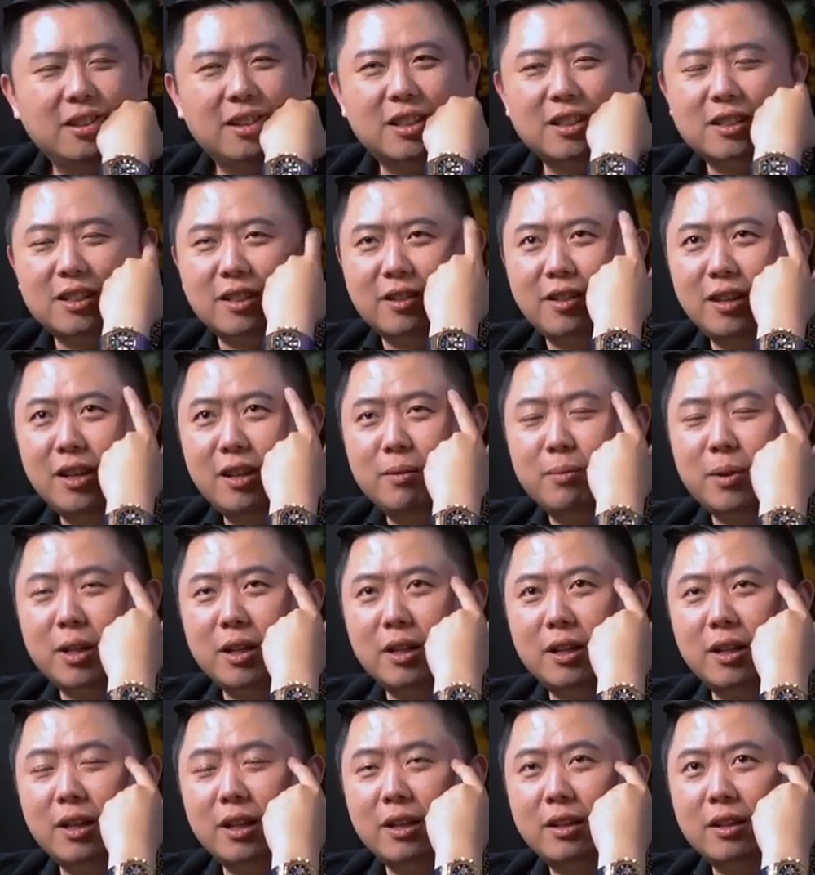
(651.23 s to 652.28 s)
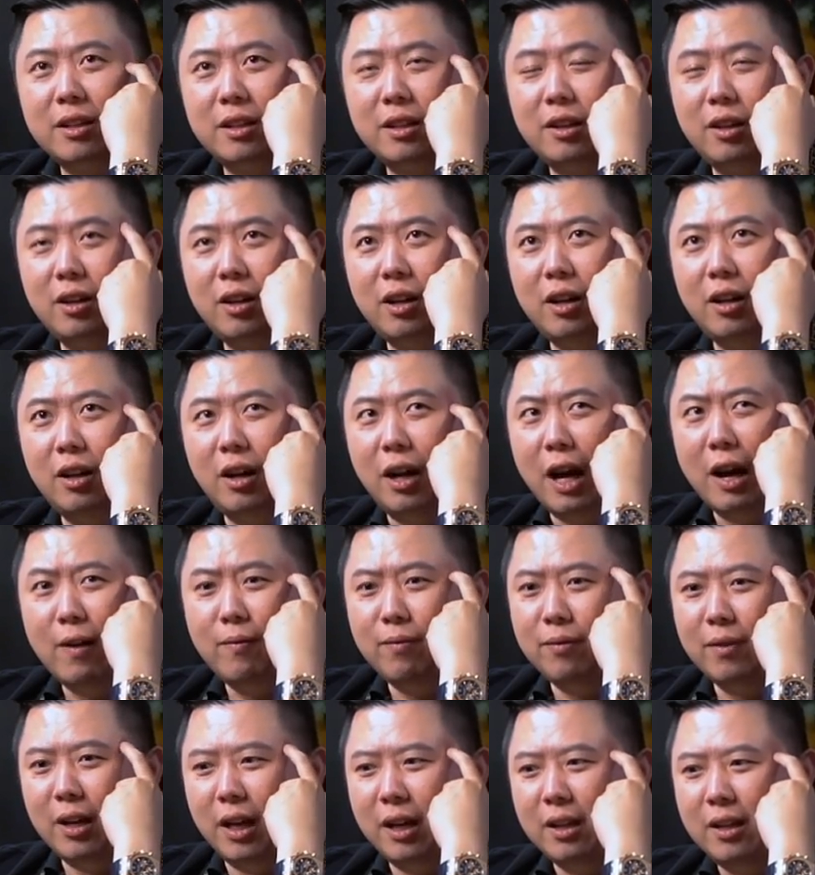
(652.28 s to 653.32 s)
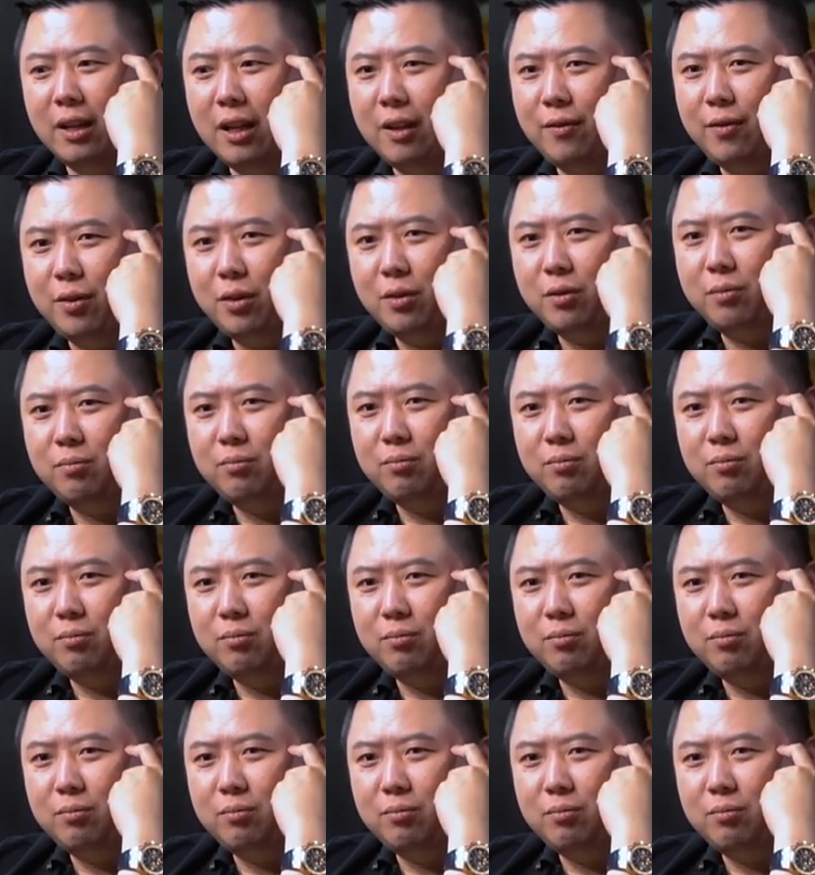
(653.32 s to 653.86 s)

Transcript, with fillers: Because I think about it, like I, I never,